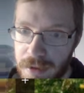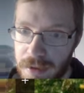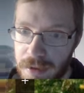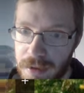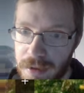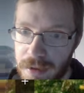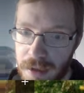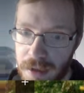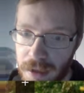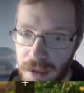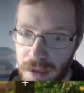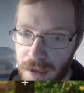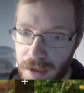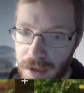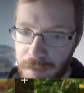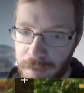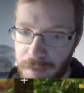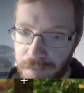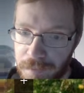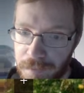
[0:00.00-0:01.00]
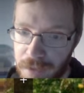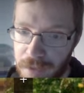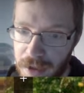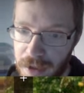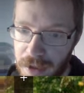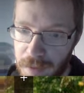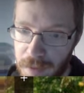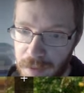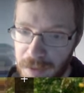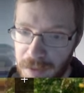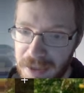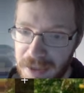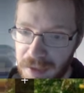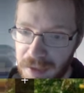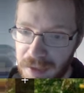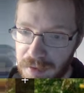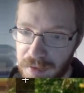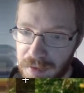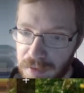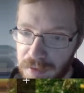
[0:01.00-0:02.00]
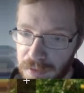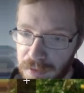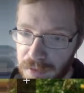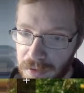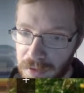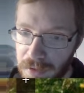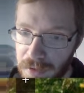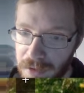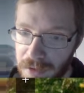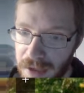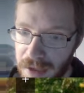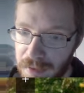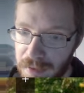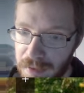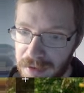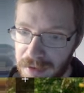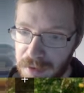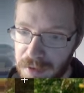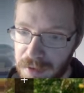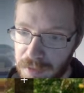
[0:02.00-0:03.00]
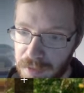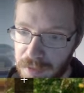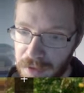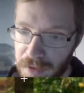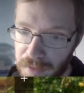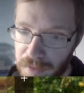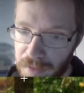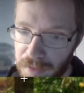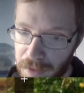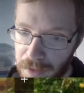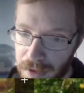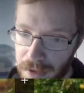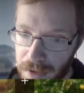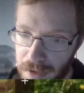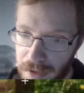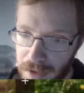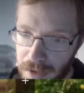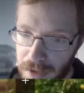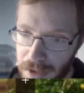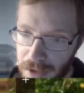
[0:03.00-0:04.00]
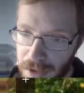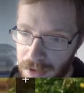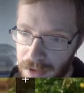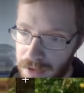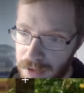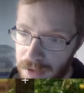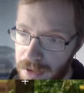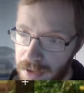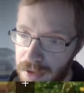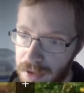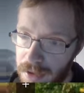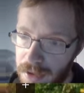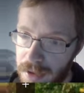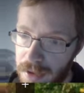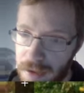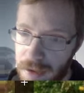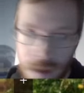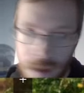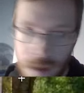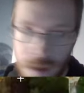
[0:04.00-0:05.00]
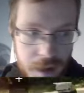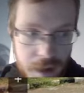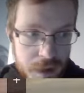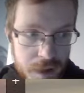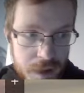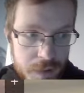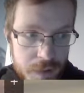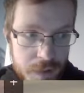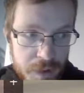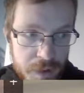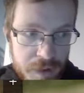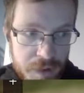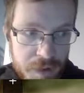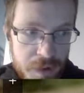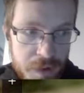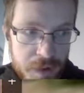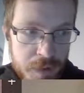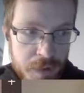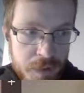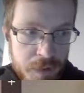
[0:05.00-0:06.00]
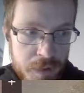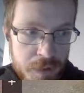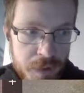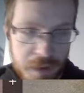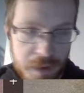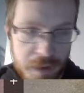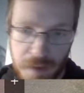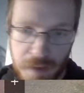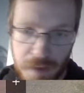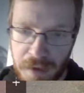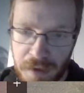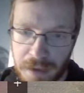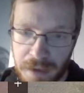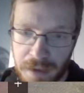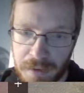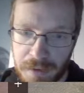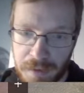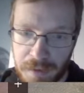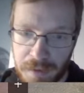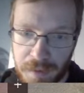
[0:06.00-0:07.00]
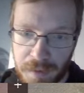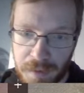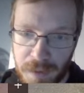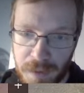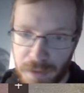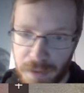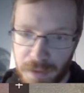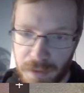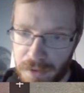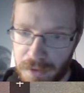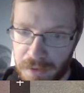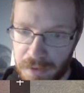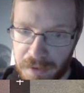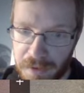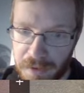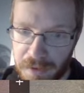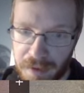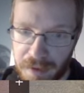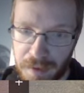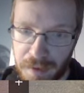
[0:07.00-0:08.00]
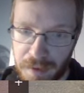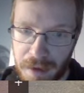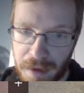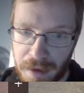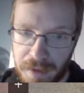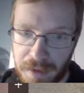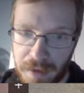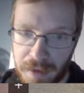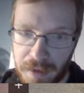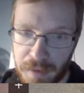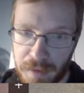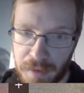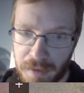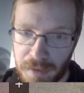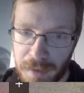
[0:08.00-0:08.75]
Um, maybe that's this road. Yeah, Southern Expressway. Uh, What's the, oh, the road angle is a bit more north-south, so maybe I